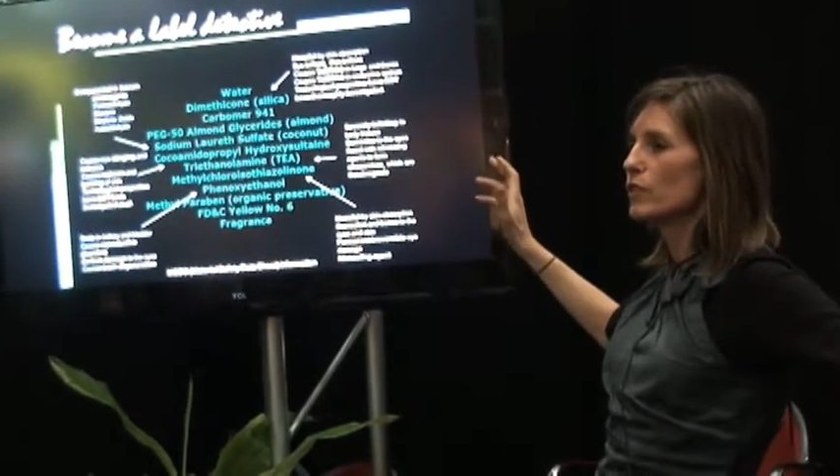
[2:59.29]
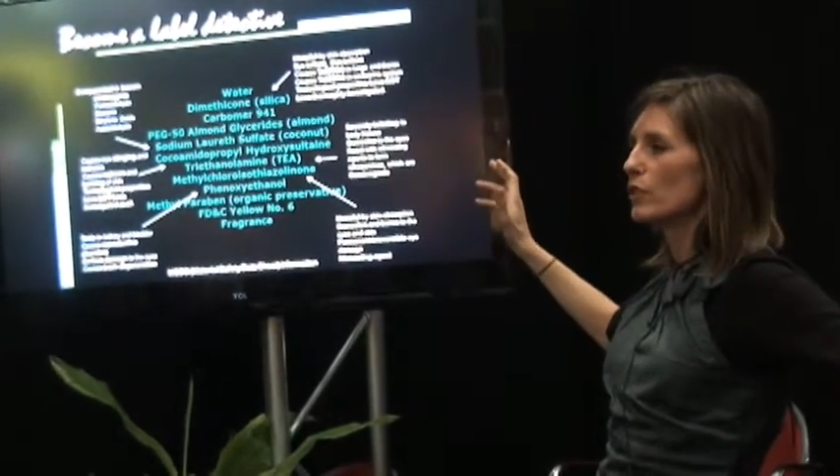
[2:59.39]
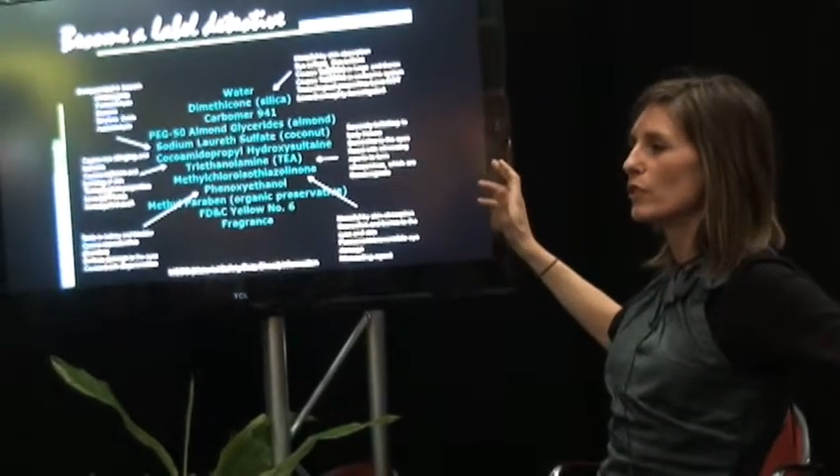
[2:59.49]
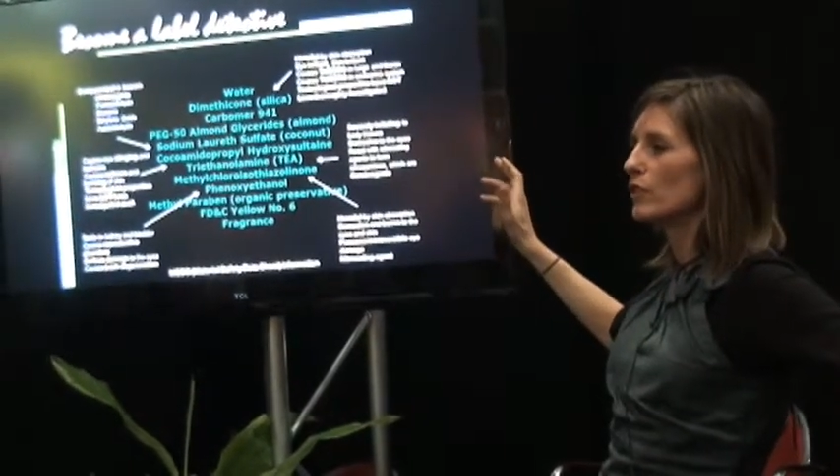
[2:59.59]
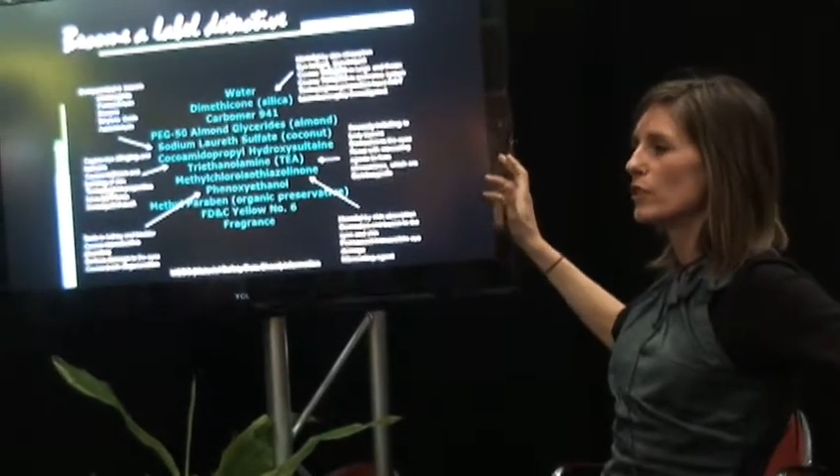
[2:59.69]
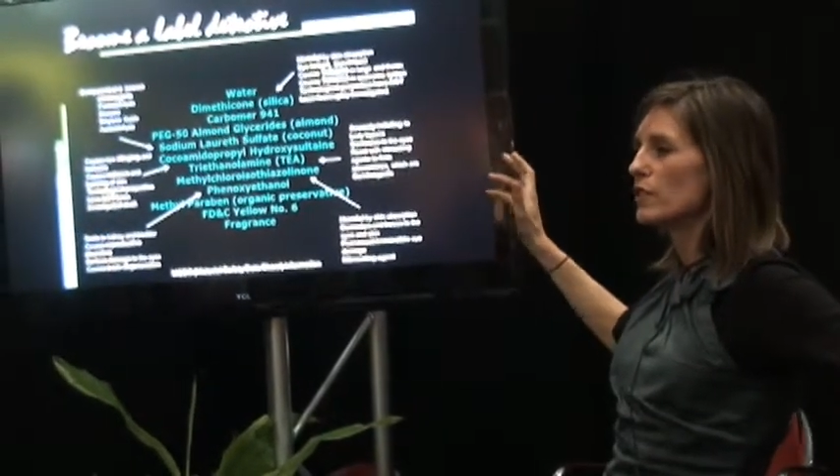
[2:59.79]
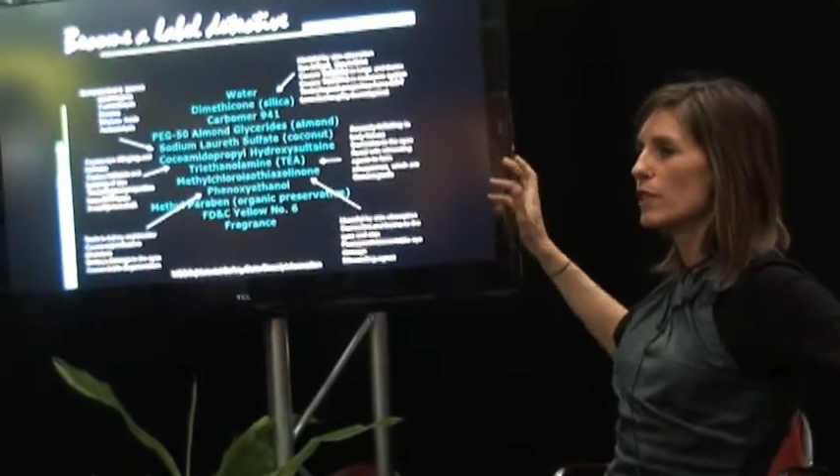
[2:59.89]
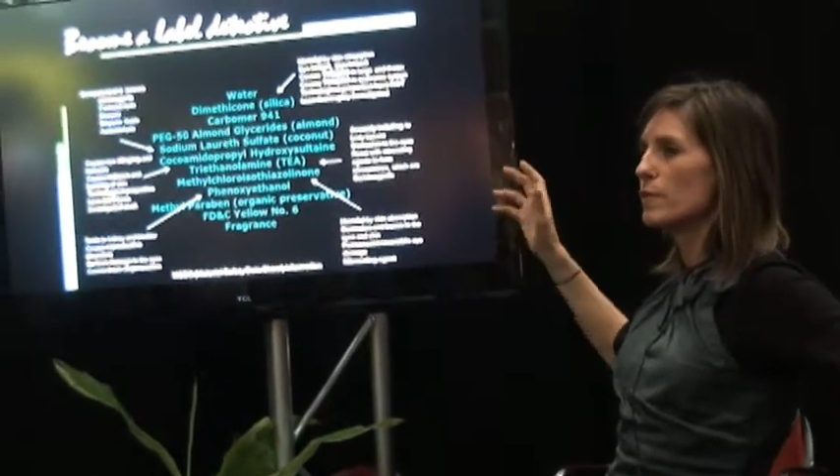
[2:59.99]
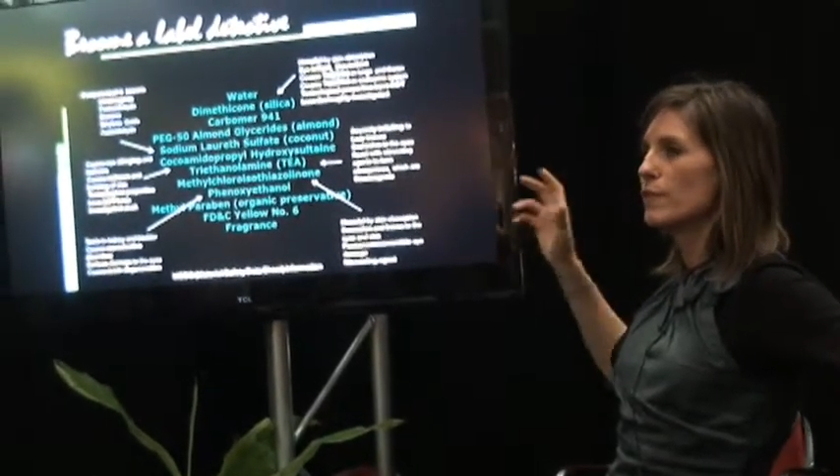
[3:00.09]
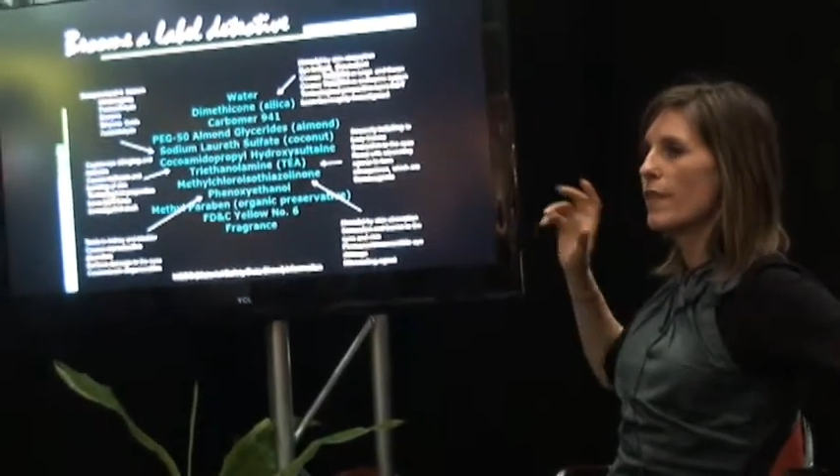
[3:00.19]
tool in
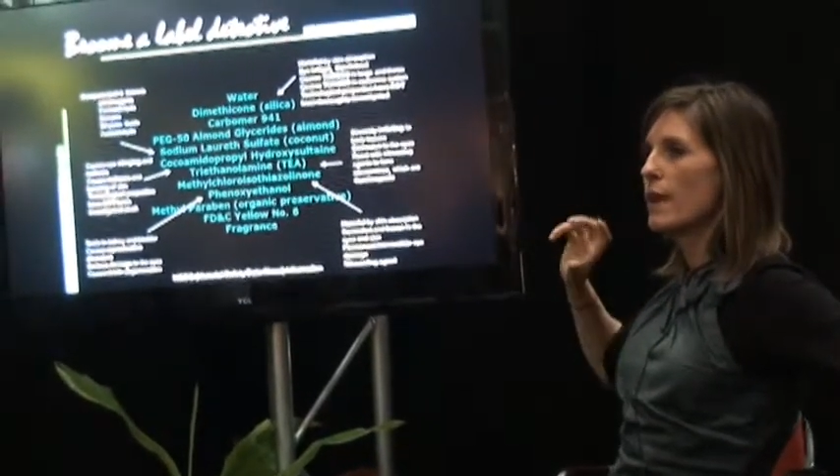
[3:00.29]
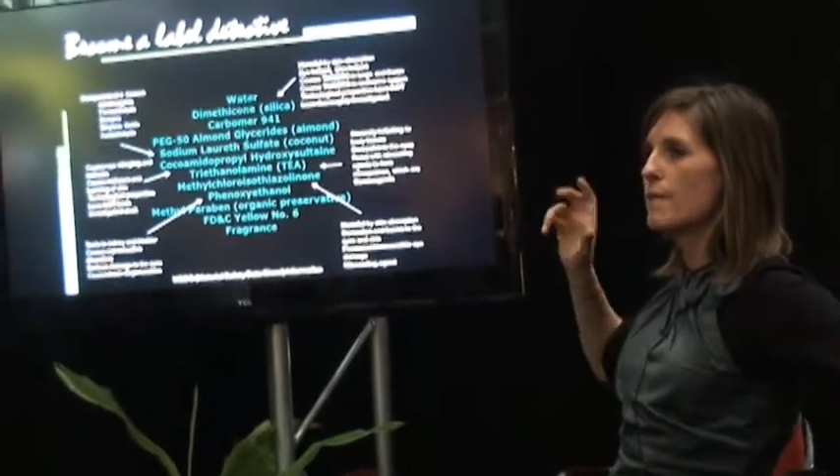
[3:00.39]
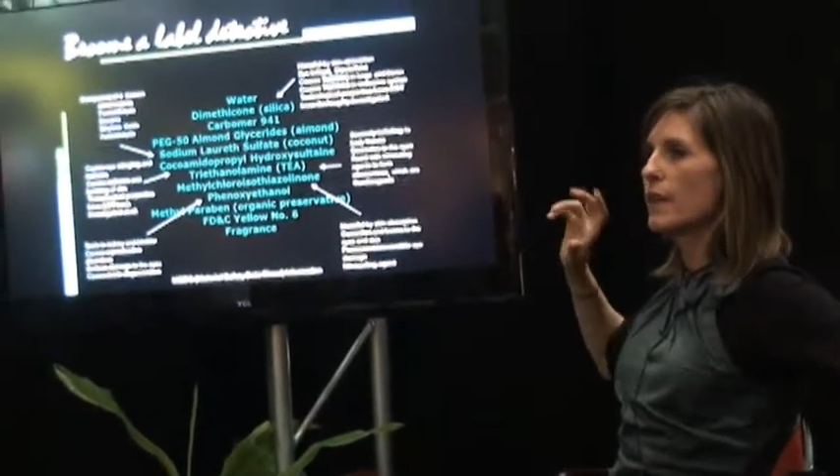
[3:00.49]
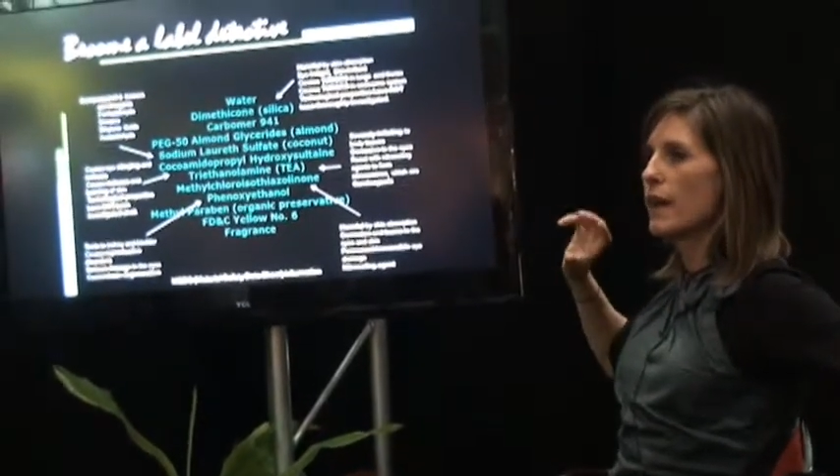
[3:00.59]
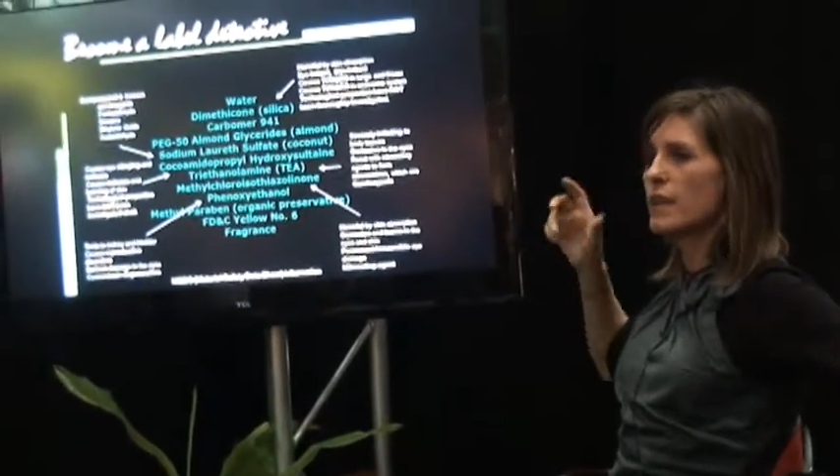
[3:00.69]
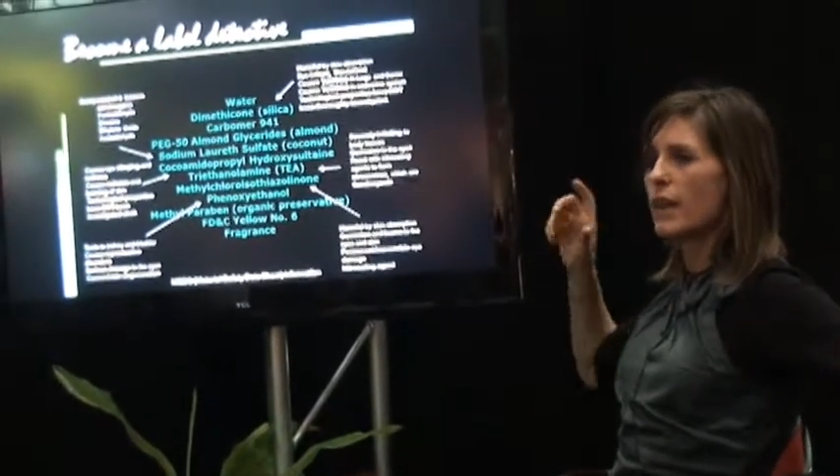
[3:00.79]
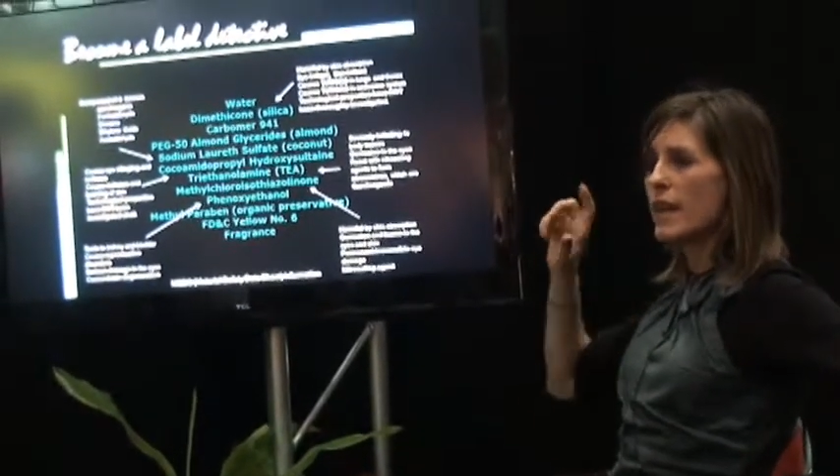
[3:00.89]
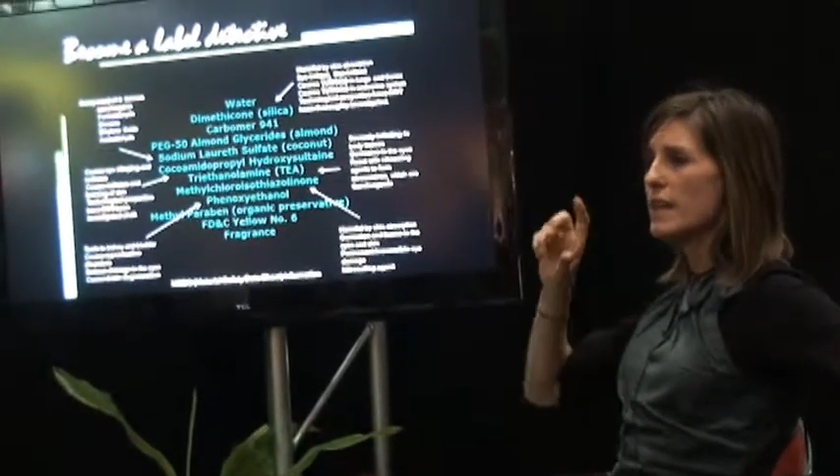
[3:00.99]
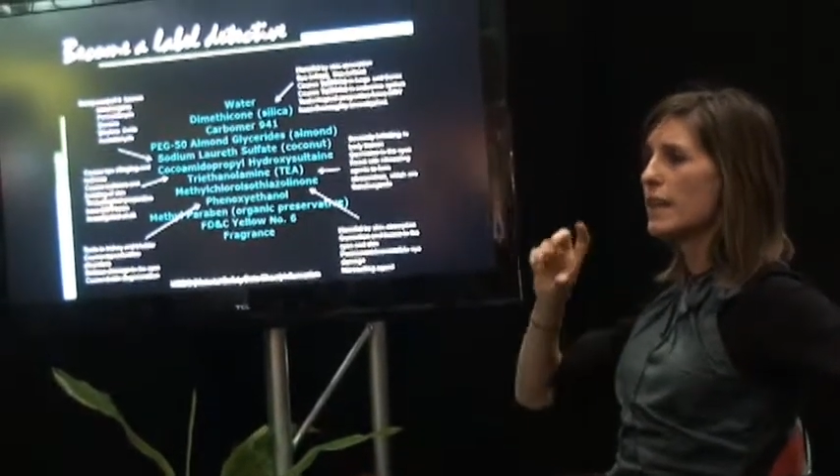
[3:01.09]
terms of, you know, any